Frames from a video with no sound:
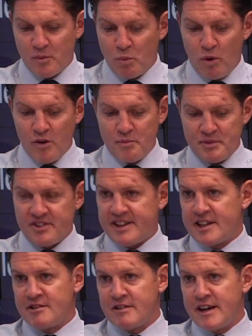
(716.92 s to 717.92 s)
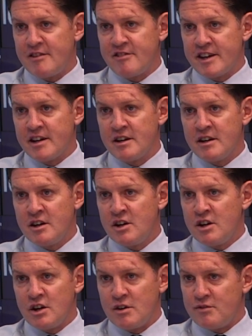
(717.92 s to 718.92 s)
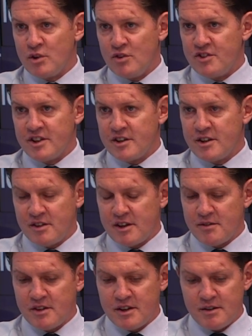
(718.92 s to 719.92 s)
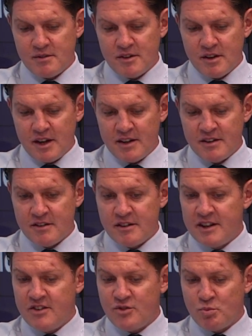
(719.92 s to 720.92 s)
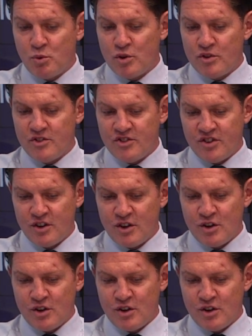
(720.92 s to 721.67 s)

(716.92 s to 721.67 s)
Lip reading: in one particular area of London. And these weren't